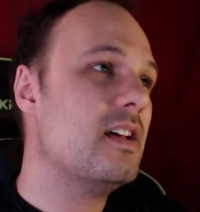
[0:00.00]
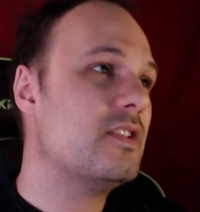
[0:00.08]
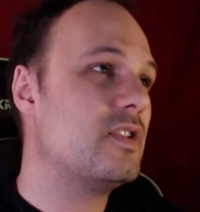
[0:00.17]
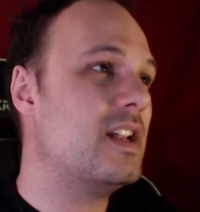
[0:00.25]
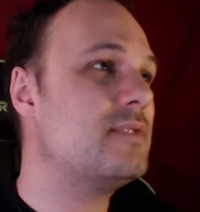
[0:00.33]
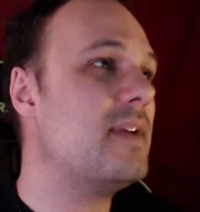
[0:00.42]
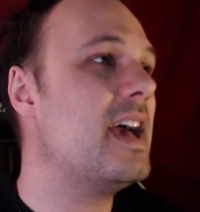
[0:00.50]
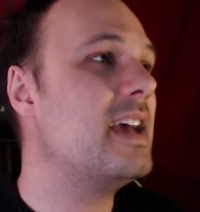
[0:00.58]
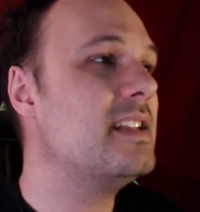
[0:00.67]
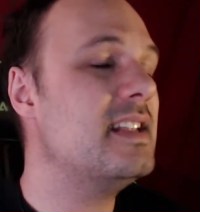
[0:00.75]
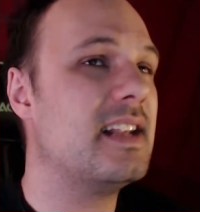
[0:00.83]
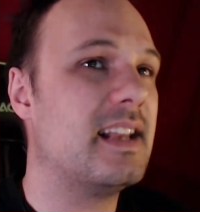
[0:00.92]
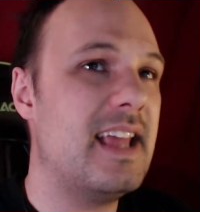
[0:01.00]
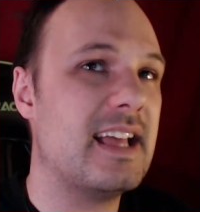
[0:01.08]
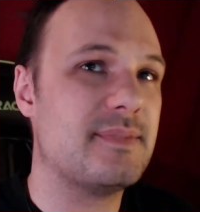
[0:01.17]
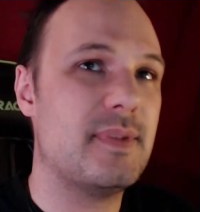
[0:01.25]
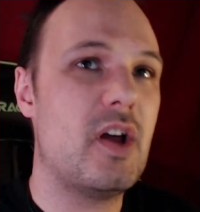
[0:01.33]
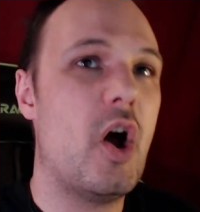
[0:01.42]
So that's why I did it
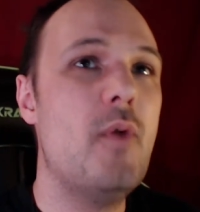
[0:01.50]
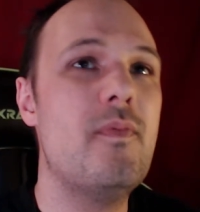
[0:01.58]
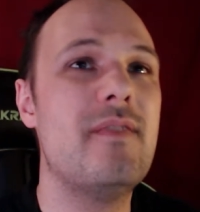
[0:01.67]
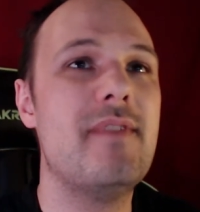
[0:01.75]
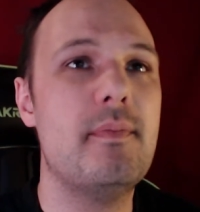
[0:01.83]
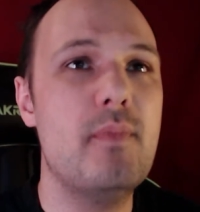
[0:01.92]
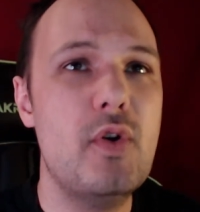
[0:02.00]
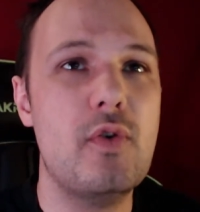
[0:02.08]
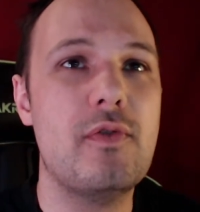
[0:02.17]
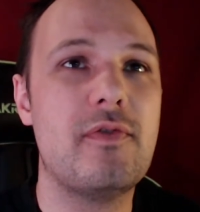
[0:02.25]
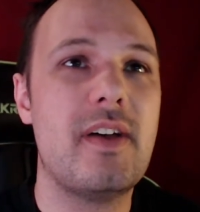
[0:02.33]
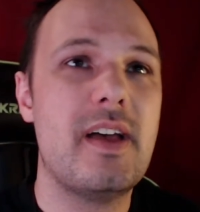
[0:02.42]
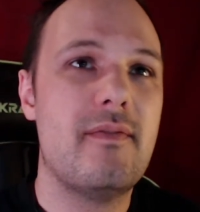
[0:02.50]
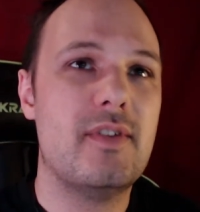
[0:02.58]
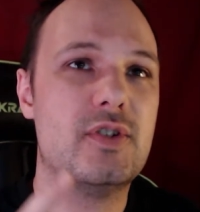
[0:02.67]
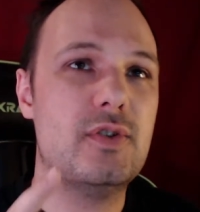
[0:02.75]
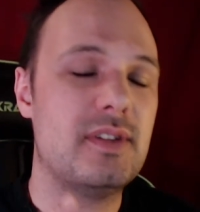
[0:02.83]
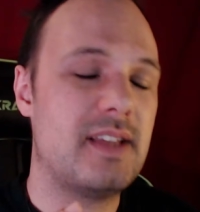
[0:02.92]
less, but I hope when we move, we
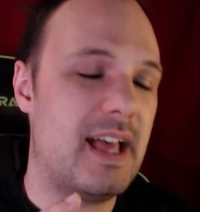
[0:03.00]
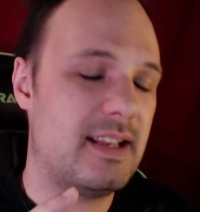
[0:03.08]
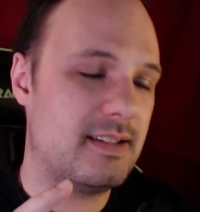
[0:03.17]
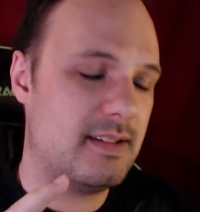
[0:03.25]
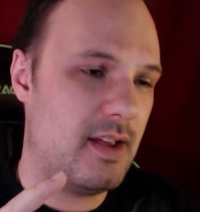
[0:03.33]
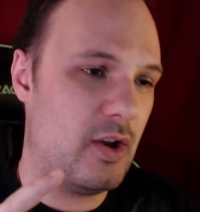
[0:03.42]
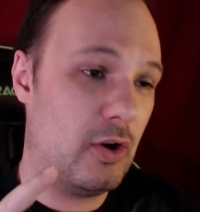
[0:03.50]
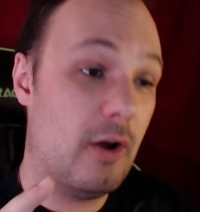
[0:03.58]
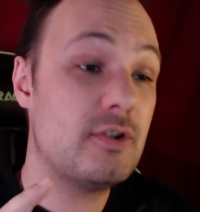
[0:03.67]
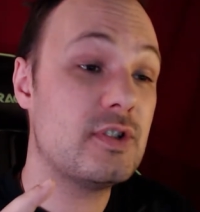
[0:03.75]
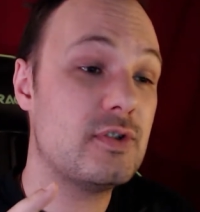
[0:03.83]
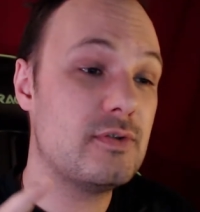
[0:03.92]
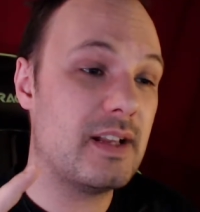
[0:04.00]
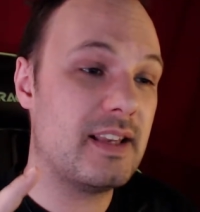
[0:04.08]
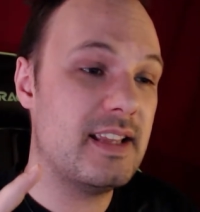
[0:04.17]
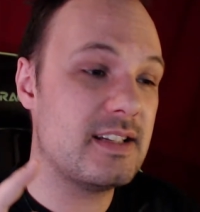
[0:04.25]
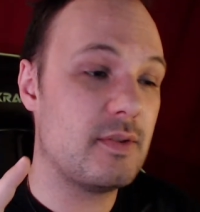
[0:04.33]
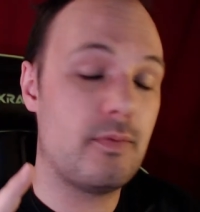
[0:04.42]
should get closer to at
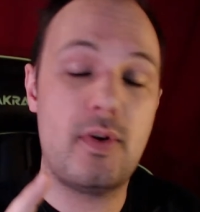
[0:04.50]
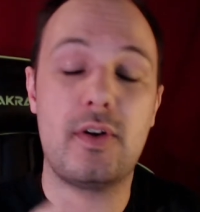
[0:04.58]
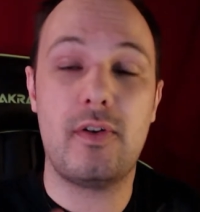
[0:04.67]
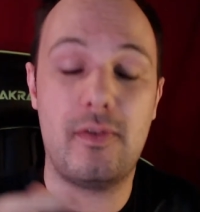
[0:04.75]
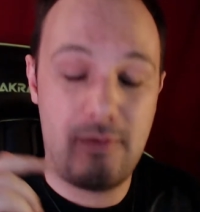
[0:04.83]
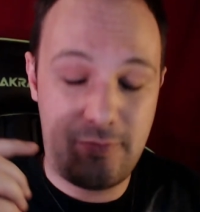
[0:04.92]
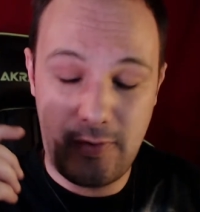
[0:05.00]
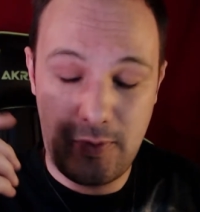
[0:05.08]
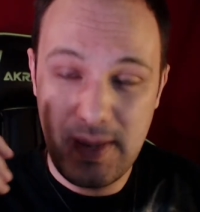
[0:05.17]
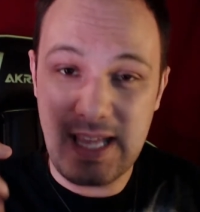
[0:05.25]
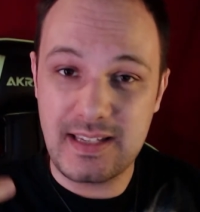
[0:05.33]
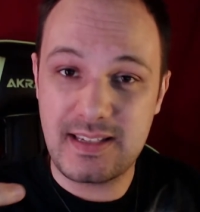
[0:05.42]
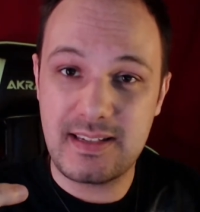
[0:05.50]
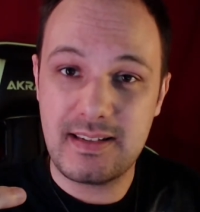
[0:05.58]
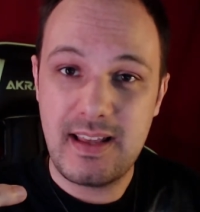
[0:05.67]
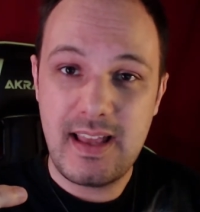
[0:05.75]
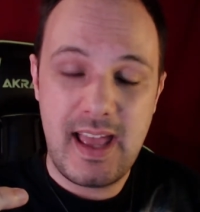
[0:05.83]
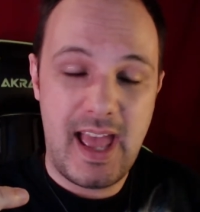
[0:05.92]
least the work for Mist,
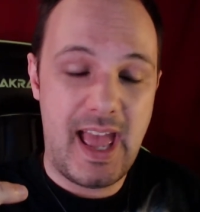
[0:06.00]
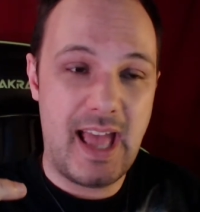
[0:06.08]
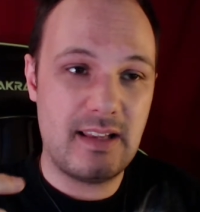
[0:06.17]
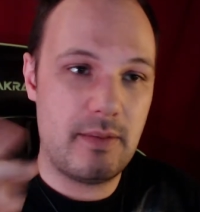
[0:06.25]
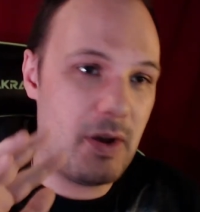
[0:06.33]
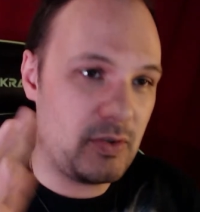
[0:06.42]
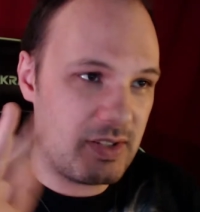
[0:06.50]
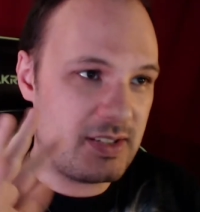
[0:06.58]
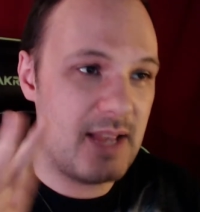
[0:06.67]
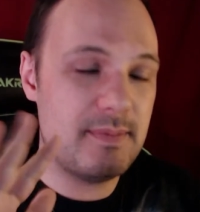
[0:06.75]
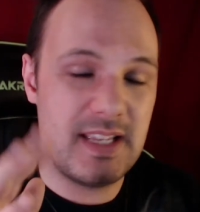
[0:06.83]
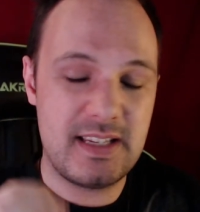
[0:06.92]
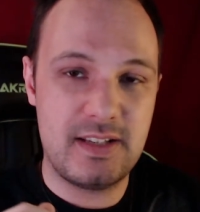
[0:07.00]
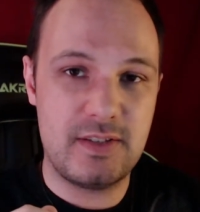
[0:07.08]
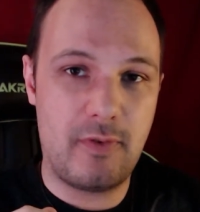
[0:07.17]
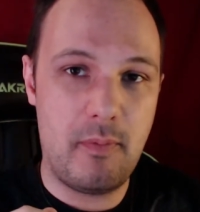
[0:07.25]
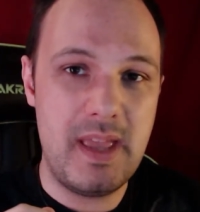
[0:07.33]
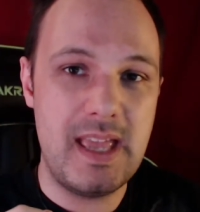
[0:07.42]
and about the same distance
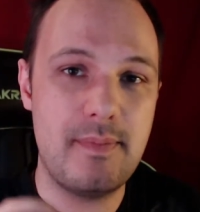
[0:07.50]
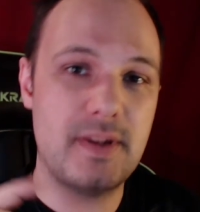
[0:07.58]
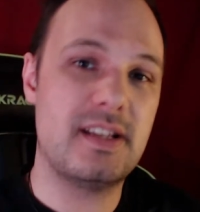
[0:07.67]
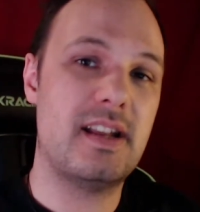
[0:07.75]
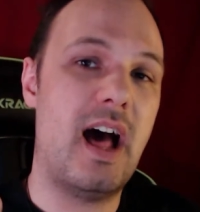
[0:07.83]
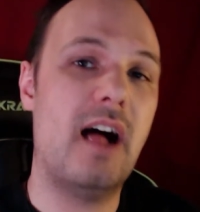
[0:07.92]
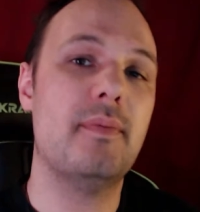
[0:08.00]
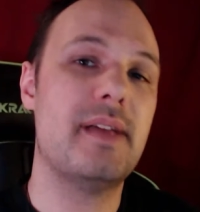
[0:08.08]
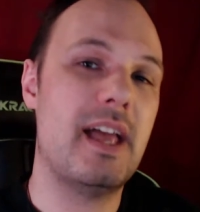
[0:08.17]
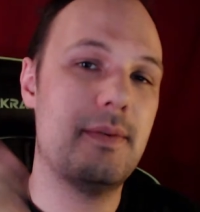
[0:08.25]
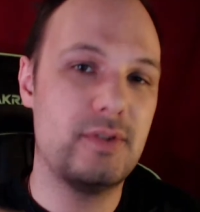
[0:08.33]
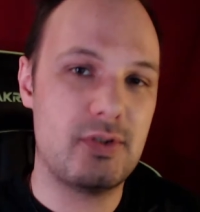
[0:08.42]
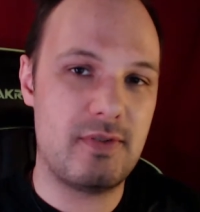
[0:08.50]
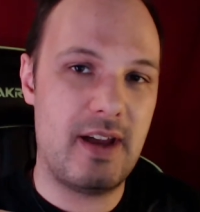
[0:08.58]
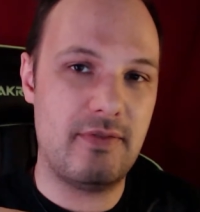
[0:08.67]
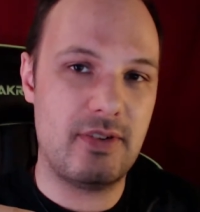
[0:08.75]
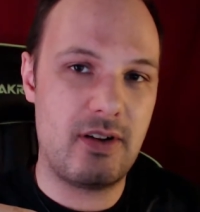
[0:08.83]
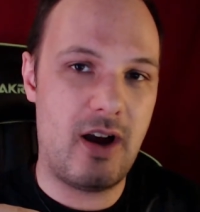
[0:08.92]
for me, but then I'll be able to
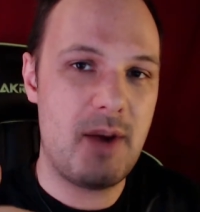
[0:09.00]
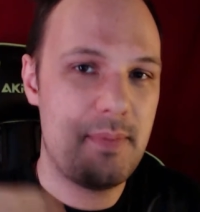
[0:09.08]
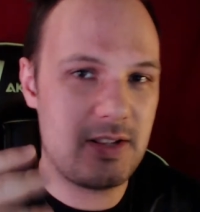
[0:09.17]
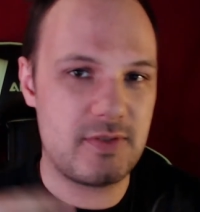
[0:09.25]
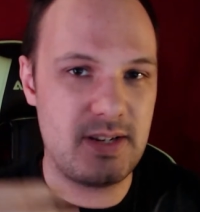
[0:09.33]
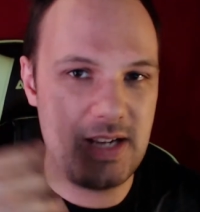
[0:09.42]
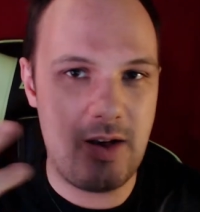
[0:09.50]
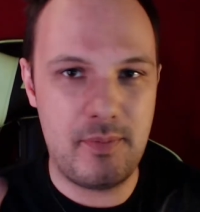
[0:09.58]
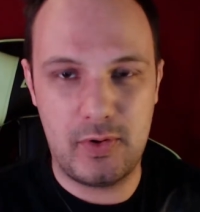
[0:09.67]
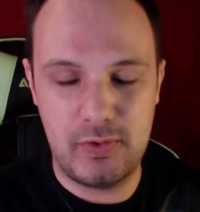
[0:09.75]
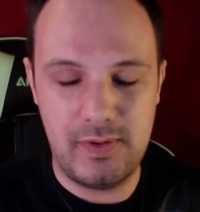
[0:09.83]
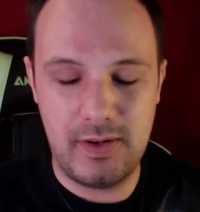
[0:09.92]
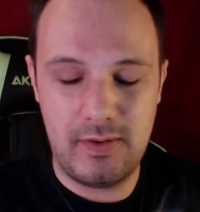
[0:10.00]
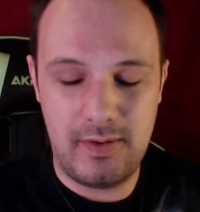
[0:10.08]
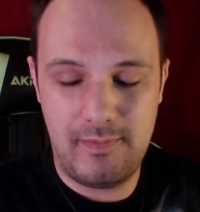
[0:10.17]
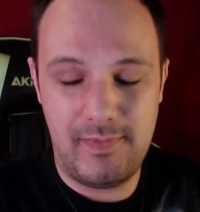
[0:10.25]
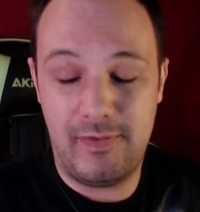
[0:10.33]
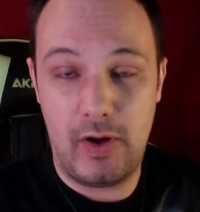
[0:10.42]
drive the car, because right now I'm doing
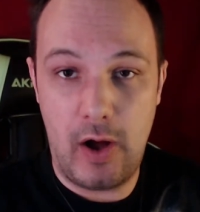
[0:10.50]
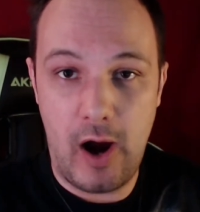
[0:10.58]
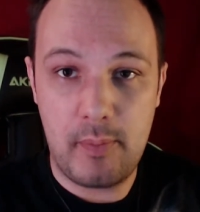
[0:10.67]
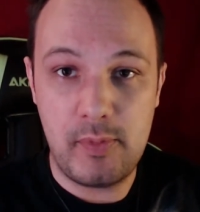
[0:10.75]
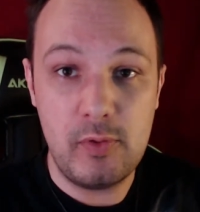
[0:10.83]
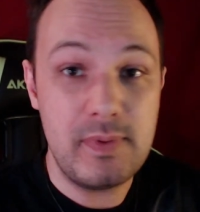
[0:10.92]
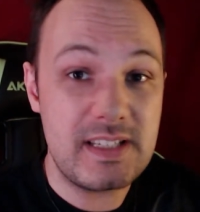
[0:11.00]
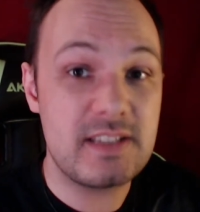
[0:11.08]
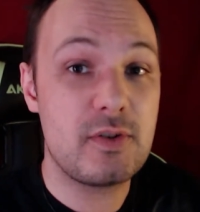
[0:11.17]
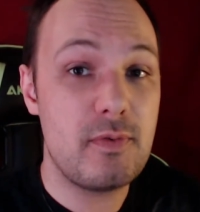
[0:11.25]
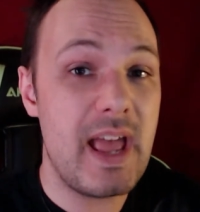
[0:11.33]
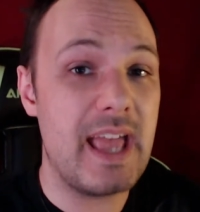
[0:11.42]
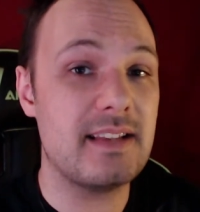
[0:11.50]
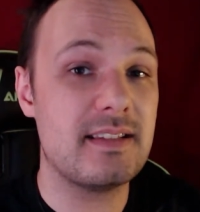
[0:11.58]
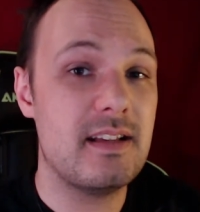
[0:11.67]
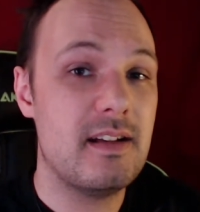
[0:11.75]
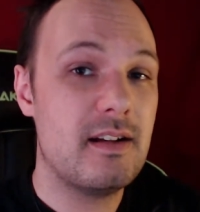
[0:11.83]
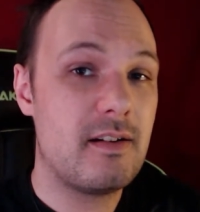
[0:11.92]
with a carpool, which is great.
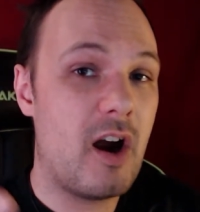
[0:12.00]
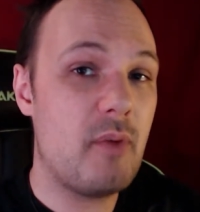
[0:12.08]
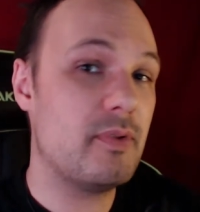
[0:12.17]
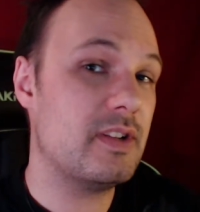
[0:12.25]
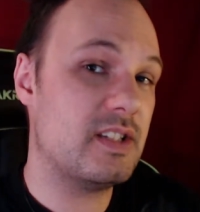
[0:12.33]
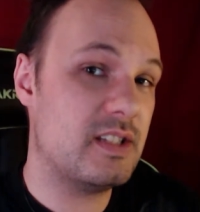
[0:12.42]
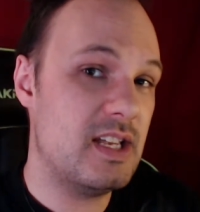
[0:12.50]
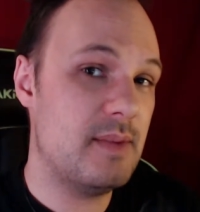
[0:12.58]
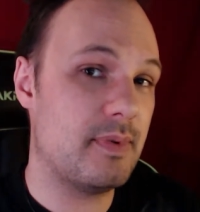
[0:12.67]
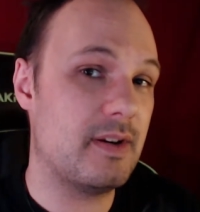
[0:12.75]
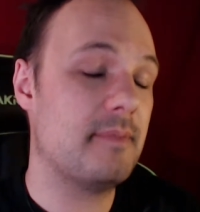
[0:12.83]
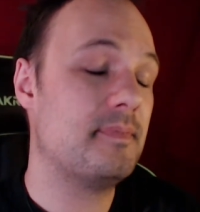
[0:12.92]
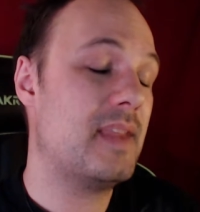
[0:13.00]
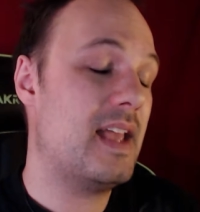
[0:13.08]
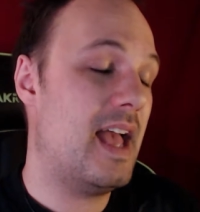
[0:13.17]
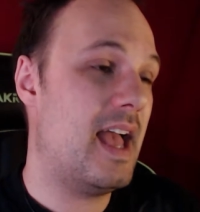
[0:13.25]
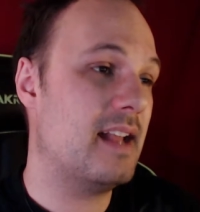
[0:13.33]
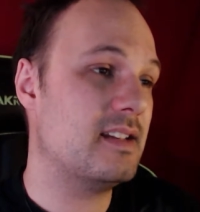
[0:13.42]
Carpool is cheaper,
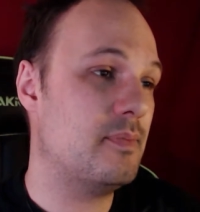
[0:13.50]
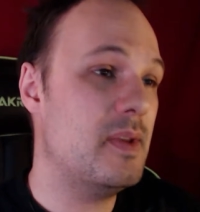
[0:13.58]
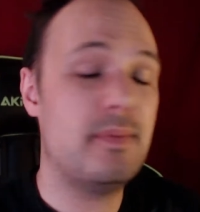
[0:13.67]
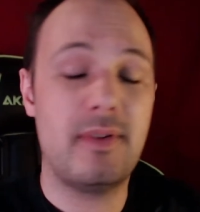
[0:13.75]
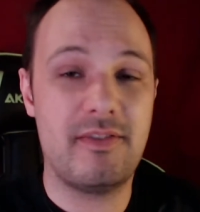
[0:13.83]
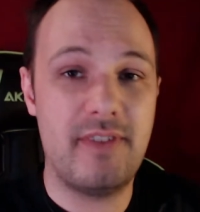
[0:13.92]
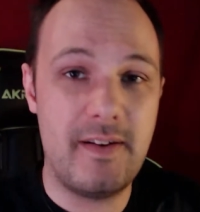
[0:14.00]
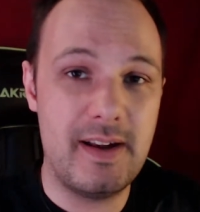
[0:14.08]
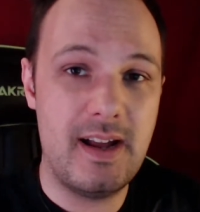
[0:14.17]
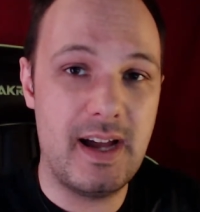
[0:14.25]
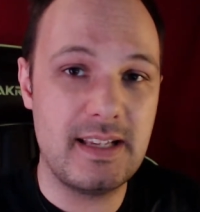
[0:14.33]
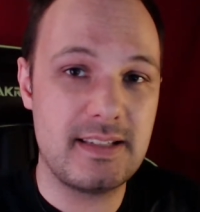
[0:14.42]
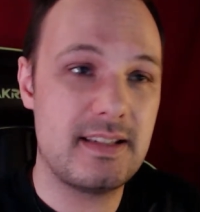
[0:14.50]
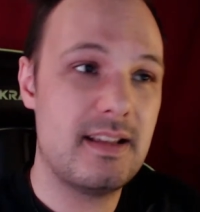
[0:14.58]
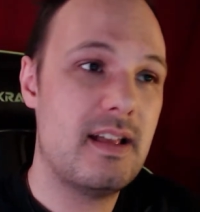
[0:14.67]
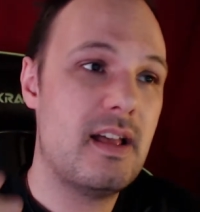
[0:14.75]
and the people are very nice.